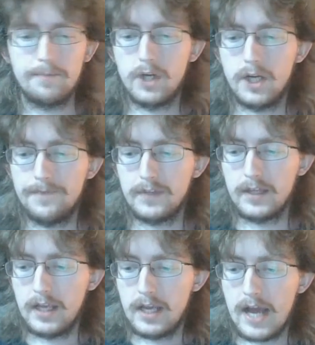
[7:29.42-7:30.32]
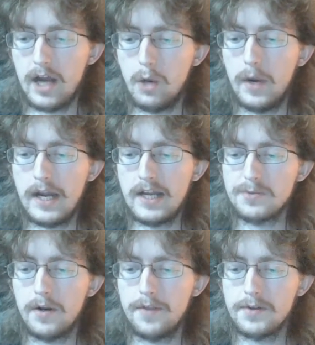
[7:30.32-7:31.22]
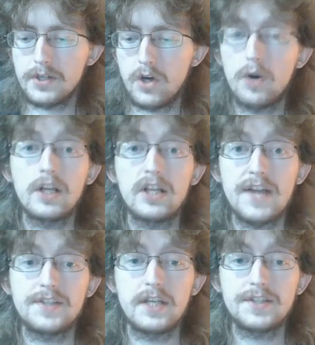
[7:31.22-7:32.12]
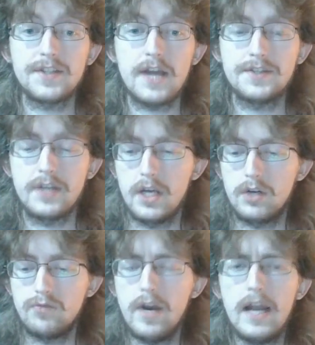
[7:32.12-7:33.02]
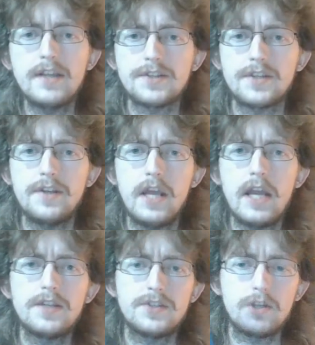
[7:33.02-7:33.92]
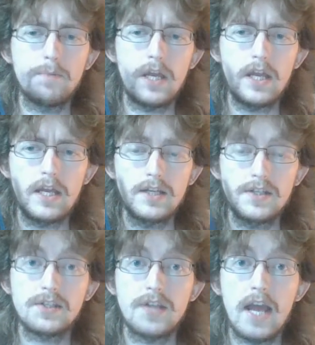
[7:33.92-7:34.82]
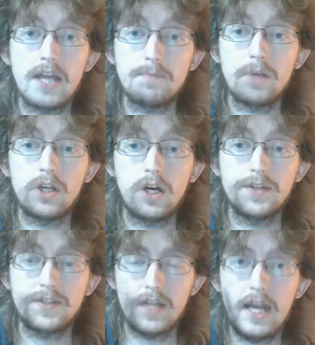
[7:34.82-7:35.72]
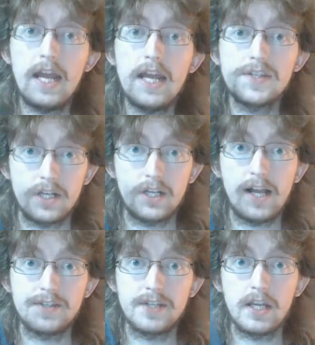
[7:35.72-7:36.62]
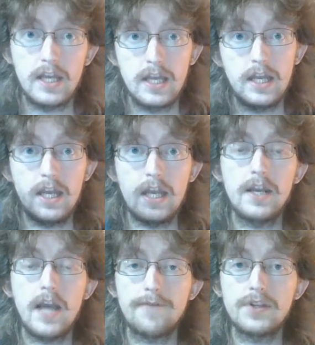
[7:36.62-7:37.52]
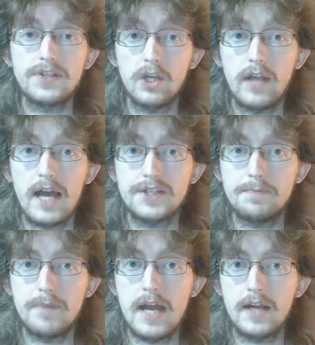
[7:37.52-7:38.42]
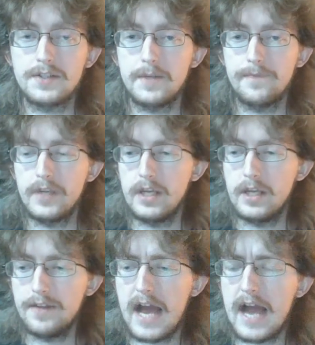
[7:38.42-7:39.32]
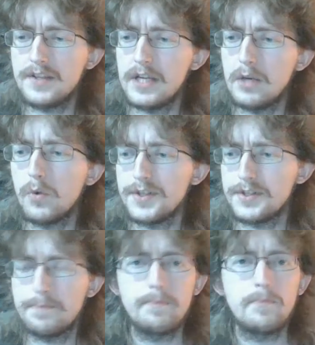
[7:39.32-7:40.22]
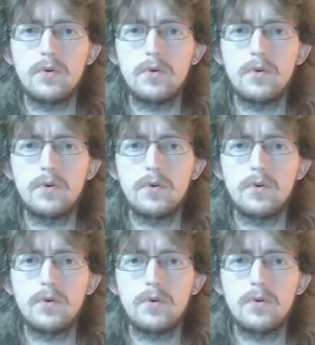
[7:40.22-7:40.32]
But Halloween is one of those horror classics that really doesn't need to be said, because it is a classic in every single aspect. The acting was